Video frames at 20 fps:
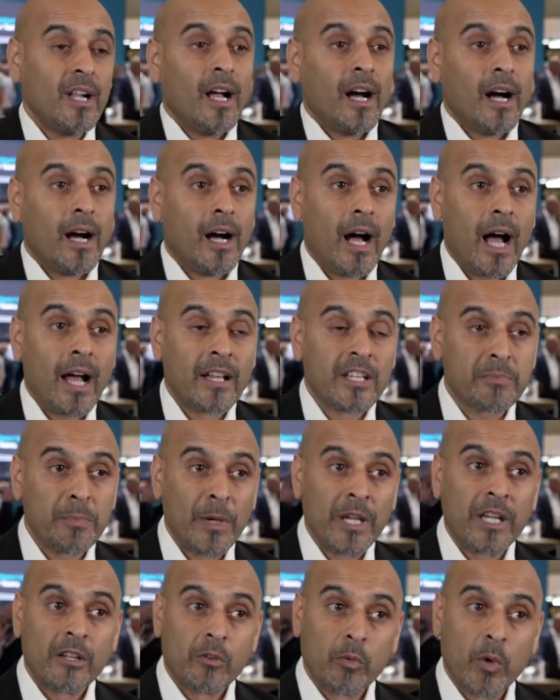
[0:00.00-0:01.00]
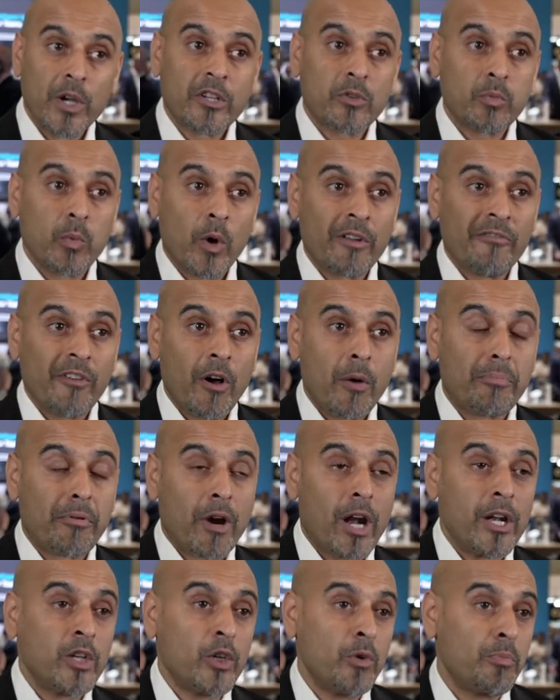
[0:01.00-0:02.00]
And speaking of which, one of our
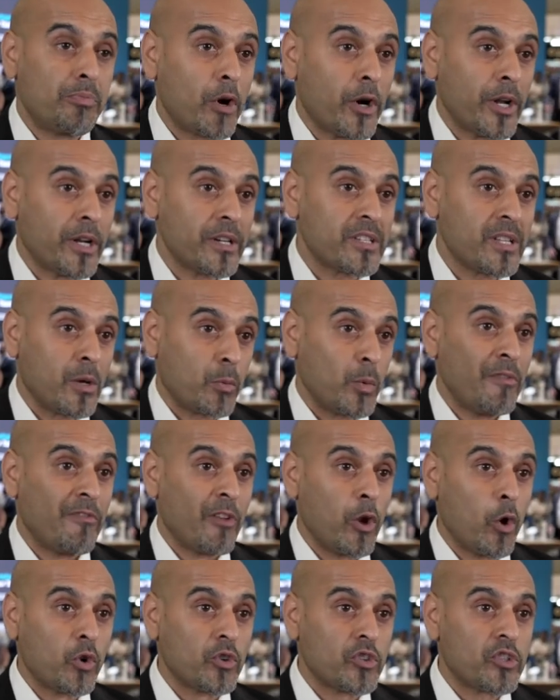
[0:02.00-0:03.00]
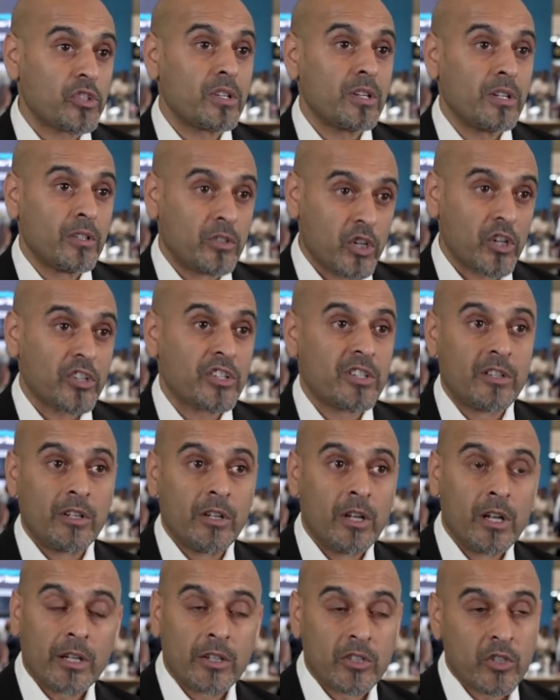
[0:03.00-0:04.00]
brand new products that we've launched just
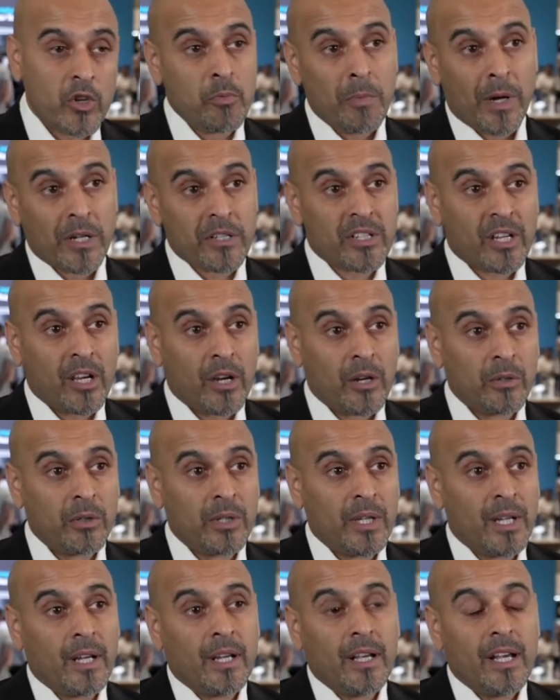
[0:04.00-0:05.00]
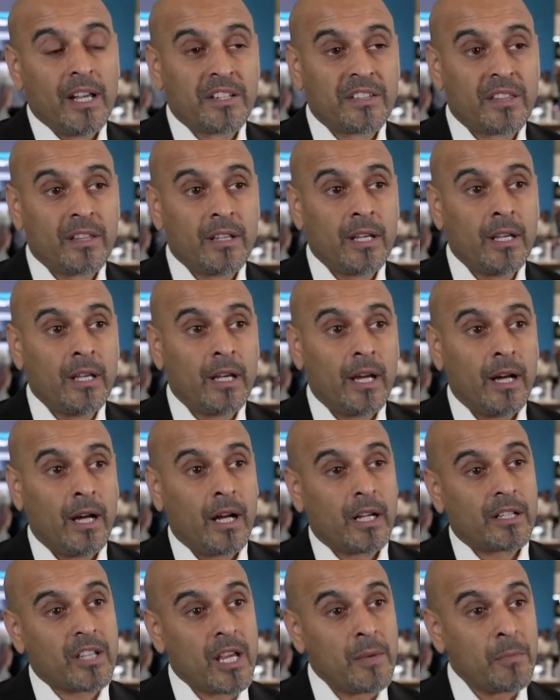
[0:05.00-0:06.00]
2 months ago is
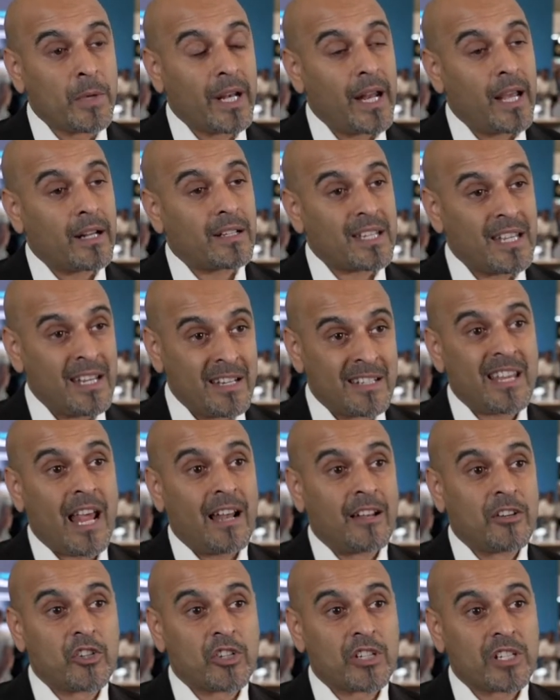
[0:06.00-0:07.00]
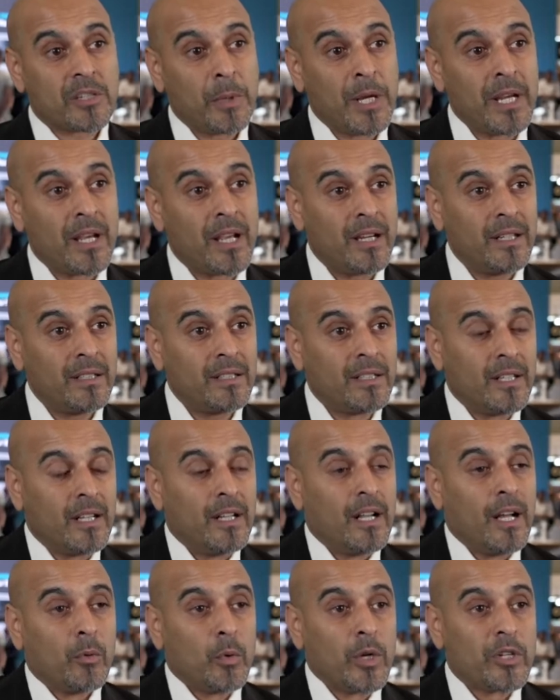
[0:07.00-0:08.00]
the Team Connect Intelligent Speaker,
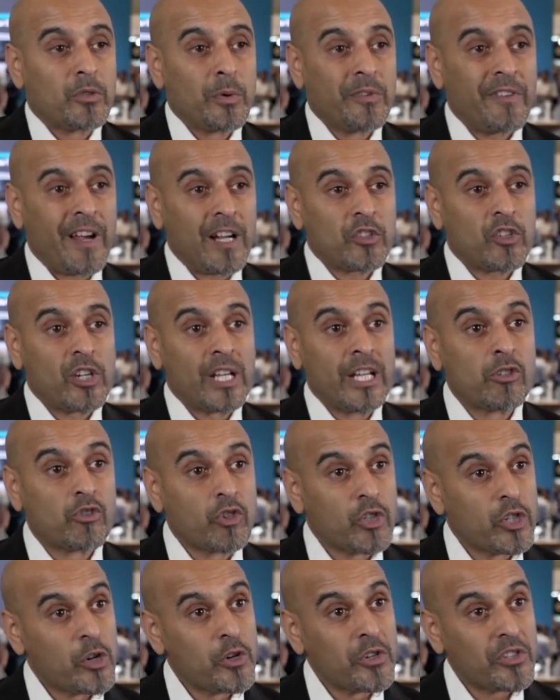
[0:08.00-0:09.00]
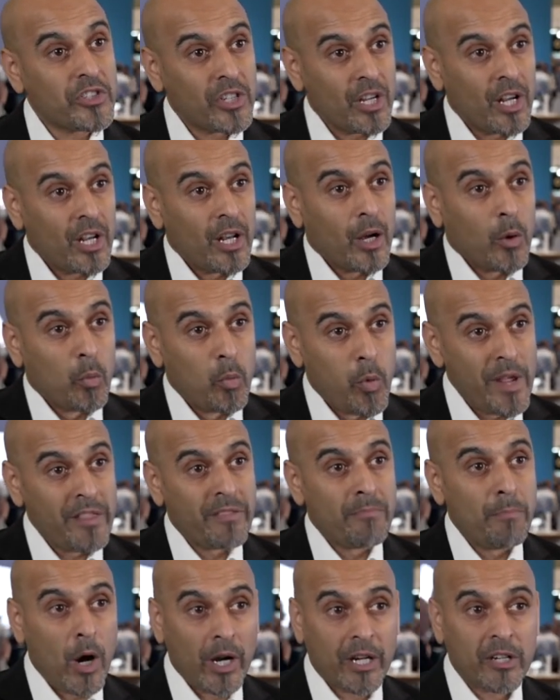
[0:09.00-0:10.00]
which we've actually introduced
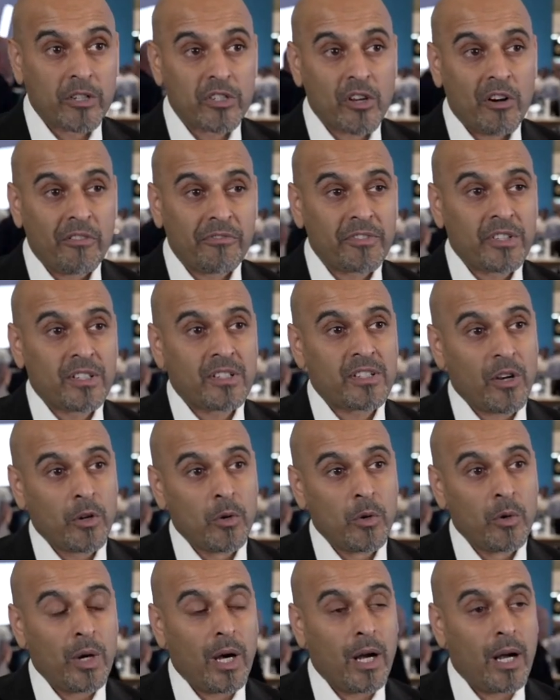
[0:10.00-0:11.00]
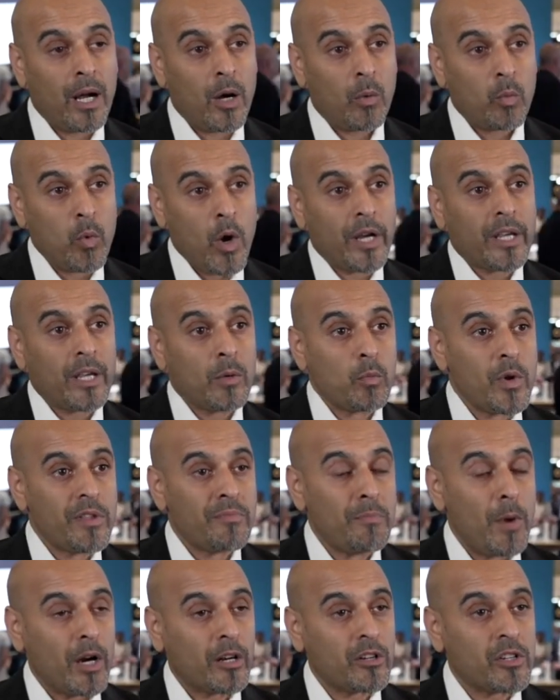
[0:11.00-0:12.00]
with Microsoft. So working with
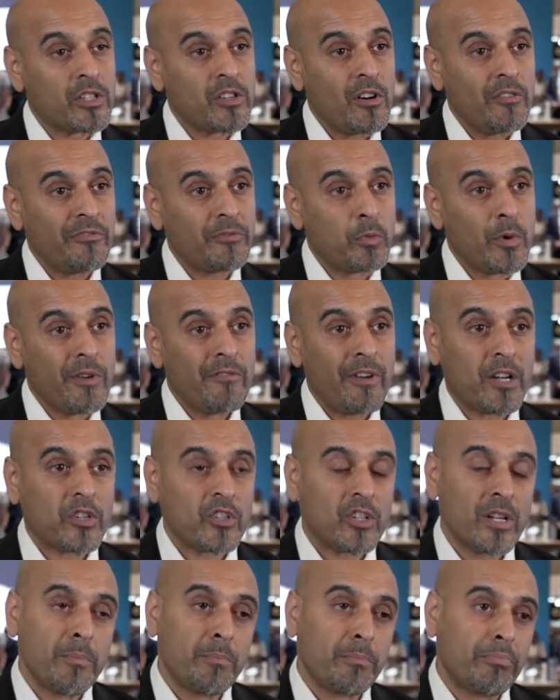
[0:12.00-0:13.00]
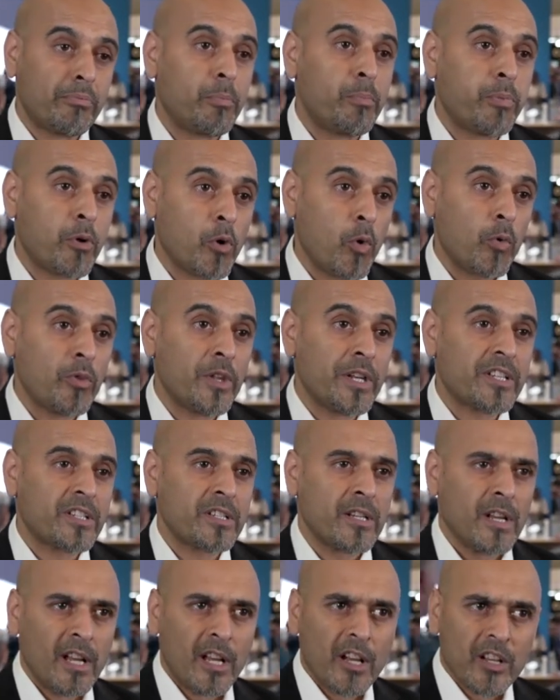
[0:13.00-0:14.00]
Microsoft, we've actually brought
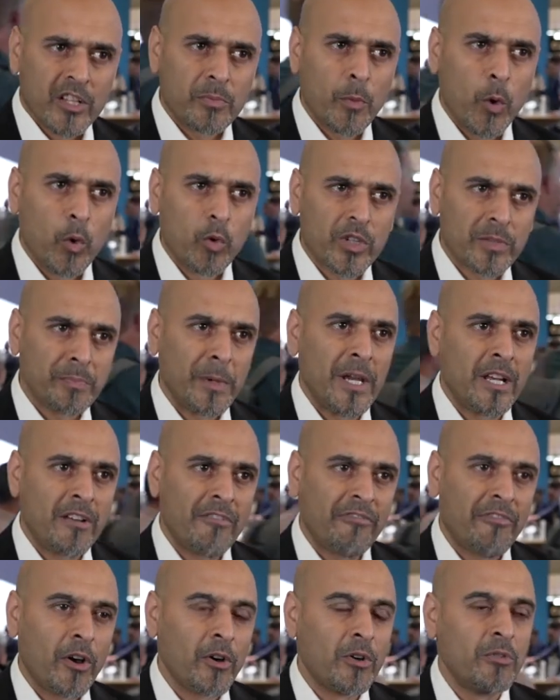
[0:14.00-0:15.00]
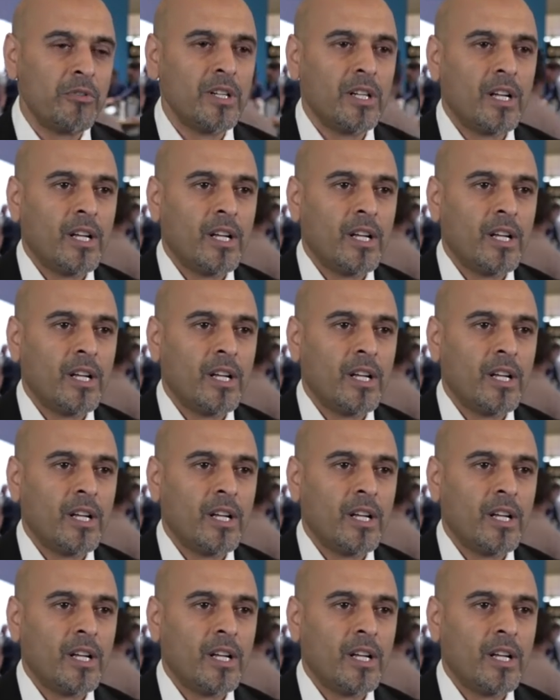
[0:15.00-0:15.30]
this small speakerphone,